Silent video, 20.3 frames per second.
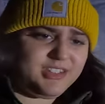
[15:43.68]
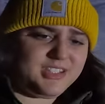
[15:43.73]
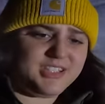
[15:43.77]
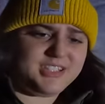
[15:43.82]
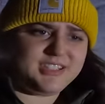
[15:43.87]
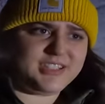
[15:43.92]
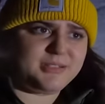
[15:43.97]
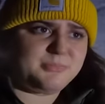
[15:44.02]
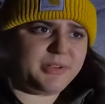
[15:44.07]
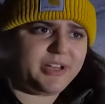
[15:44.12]

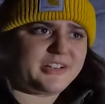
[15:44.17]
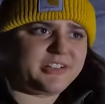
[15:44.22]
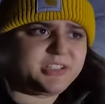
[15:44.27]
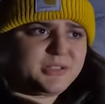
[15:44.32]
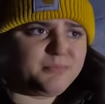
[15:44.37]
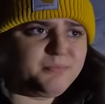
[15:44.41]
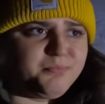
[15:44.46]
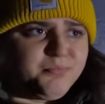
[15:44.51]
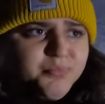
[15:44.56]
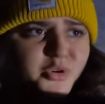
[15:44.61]
This is about
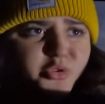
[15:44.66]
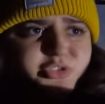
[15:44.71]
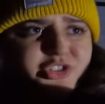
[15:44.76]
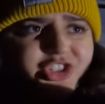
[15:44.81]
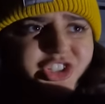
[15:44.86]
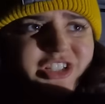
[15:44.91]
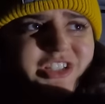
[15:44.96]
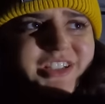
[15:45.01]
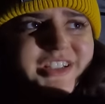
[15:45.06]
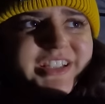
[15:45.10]
as
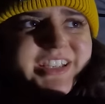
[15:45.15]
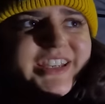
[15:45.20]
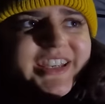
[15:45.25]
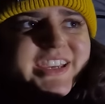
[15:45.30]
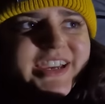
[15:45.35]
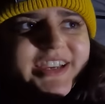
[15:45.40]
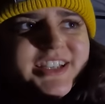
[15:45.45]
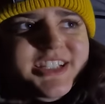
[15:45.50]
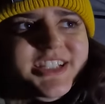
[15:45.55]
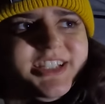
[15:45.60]
bougie as
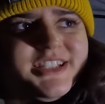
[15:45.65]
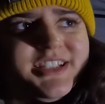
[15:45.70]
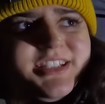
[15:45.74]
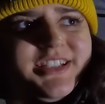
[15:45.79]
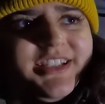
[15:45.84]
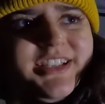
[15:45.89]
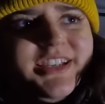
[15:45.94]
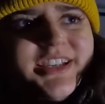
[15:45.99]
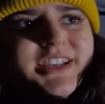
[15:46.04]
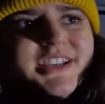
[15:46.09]
it
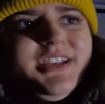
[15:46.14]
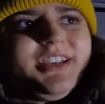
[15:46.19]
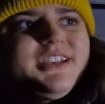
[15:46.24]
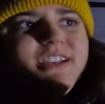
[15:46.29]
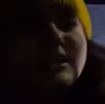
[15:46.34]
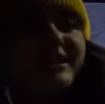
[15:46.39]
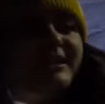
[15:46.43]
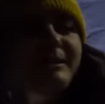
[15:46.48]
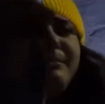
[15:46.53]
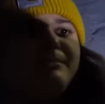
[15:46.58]
gets.
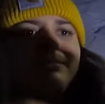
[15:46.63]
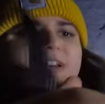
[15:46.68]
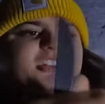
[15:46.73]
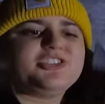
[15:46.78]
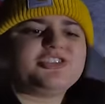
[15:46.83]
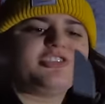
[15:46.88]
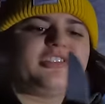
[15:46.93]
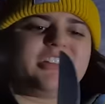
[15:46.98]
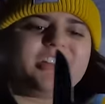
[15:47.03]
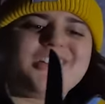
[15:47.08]

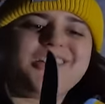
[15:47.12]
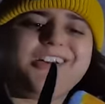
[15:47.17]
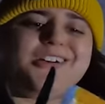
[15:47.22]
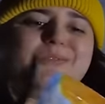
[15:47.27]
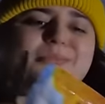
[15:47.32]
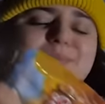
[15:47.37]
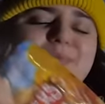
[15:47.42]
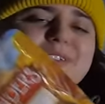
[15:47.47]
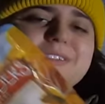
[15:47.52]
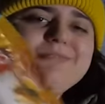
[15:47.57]
Measuring
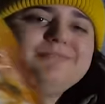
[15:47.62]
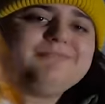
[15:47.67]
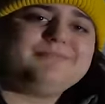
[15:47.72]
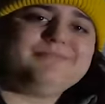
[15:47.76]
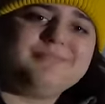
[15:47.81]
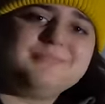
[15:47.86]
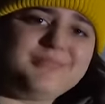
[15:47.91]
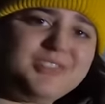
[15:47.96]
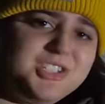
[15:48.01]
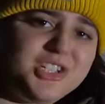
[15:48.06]
cup,
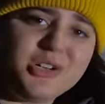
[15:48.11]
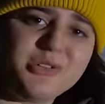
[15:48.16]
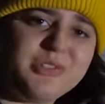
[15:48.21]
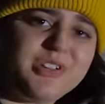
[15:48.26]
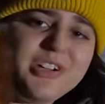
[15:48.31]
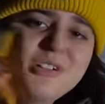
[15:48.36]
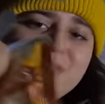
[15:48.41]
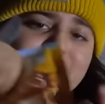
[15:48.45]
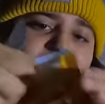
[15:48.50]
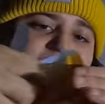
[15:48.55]

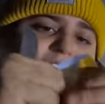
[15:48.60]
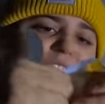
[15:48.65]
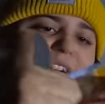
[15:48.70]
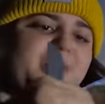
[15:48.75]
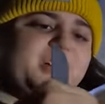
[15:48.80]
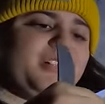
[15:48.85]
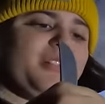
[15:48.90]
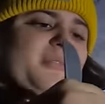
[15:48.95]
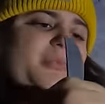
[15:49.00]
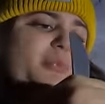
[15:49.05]
don't know
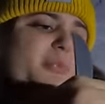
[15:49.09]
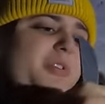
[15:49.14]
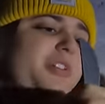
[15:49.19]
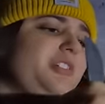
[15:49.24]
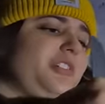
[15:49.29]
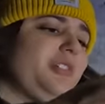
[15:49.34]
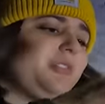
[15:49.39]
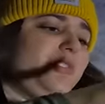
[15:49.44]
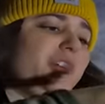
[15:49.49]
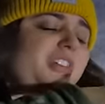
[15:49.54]
her.
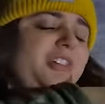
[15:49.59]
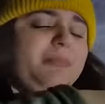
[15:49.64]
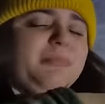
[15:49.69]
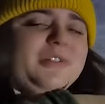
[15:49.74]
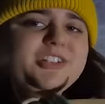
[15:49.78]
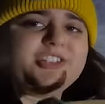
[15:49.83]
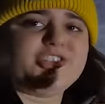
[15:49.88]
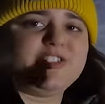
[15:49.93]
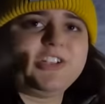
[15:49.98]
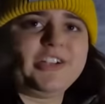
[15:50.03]
We don't need
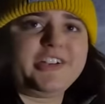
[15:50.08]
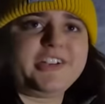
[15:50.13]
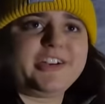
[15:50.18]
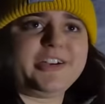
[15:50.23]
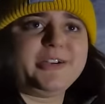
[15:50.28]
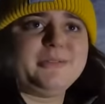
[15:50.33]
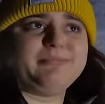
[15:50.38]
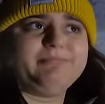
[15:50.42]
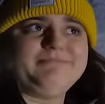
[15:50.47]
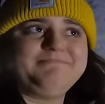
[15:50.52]
a measuring
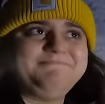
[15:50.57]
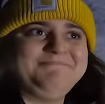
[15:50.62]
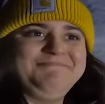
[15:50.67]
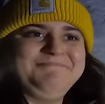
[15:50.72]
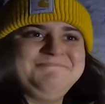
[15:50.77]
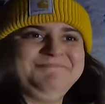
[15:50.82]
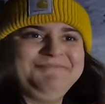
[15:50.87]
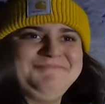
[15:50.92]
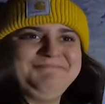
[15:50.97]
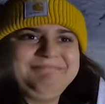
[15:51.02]
cup.
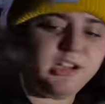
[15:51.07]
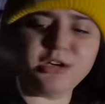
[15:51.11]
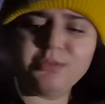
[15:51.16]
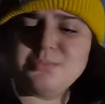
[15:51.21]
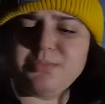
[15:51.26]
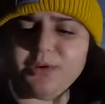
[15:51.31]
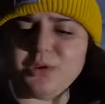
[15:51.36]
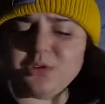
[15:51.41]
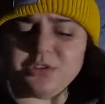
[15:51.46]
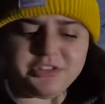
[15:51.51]

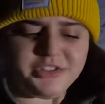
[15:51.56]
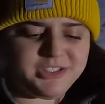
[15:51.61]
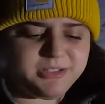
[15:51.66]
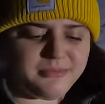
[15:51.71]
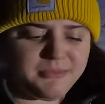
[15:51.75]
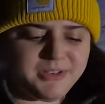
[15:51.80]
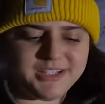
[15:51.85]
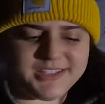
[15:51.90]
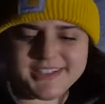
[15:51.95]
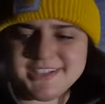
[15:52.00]
A bowl
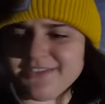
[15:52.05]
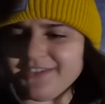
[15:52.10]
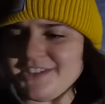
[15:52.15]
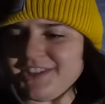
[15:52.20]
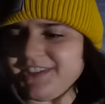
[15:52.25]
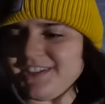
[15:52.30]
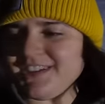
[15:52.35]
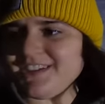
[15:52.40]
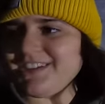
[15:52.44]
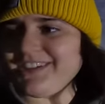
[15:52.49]
to mix
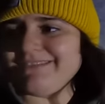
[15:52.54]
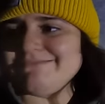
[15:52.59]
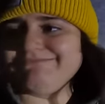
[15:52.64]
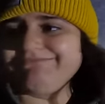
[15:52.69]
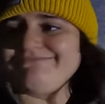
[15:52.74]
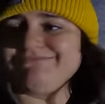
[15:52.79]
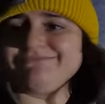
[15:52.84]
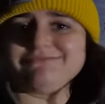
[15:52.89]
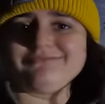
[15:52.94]
everything in?